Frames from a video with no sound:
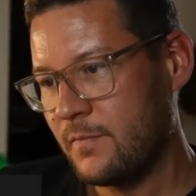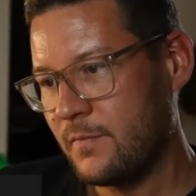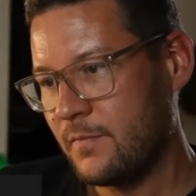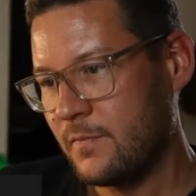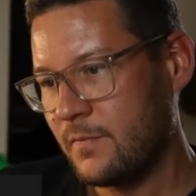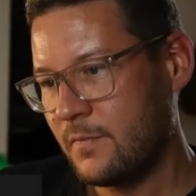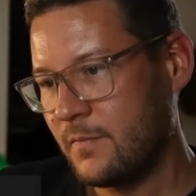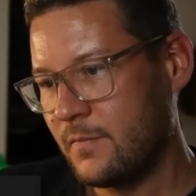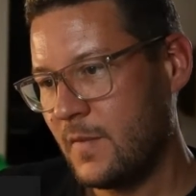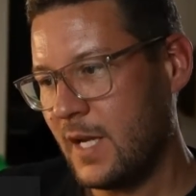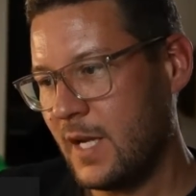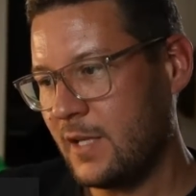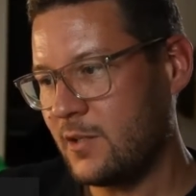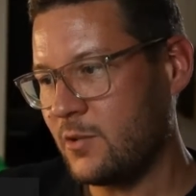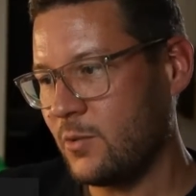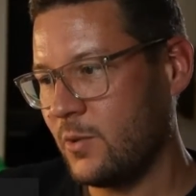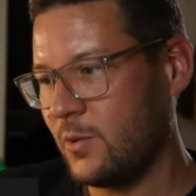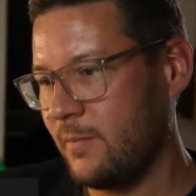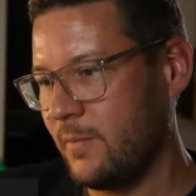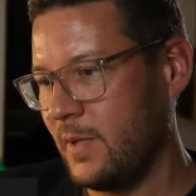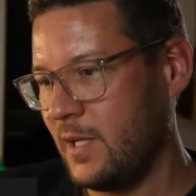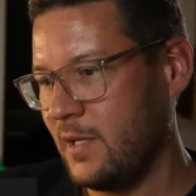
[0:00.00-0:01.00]
That's what it
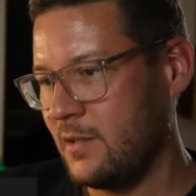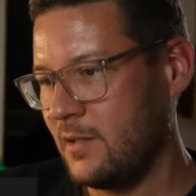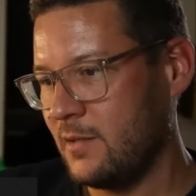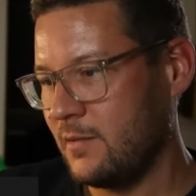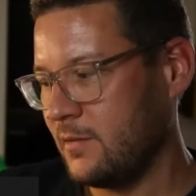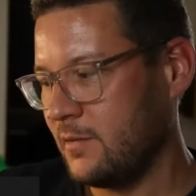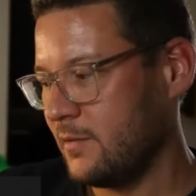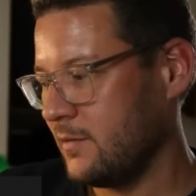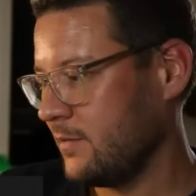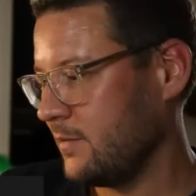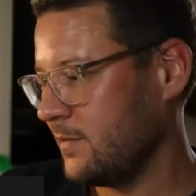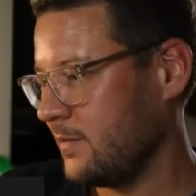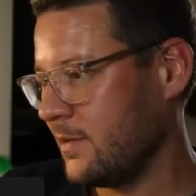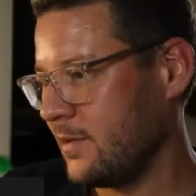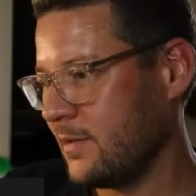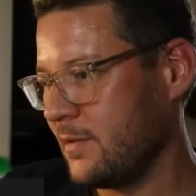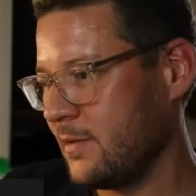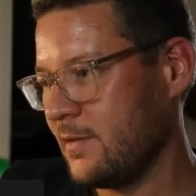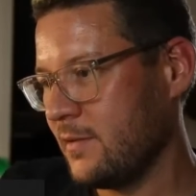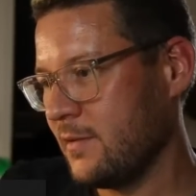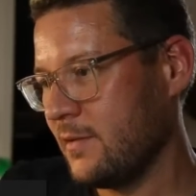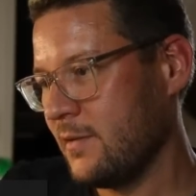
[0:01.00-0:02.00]
means,
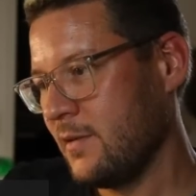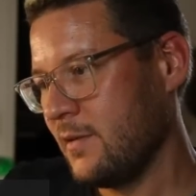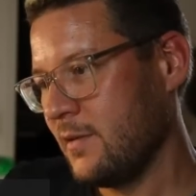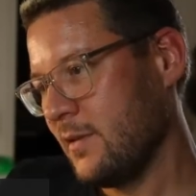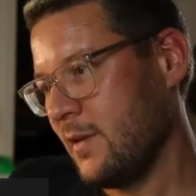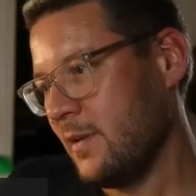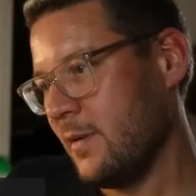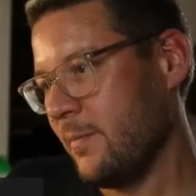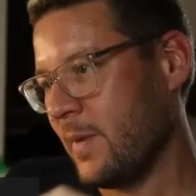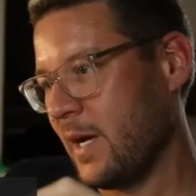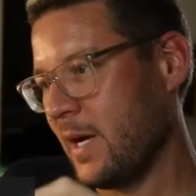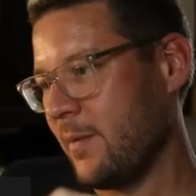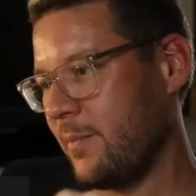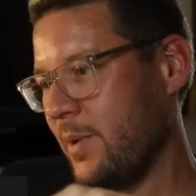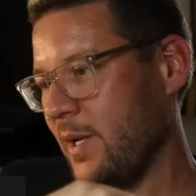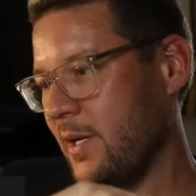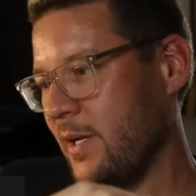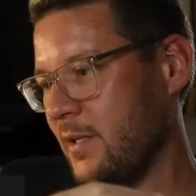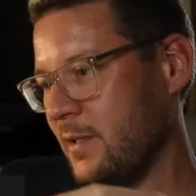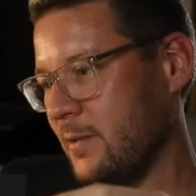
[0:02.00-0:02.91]
in my opinion.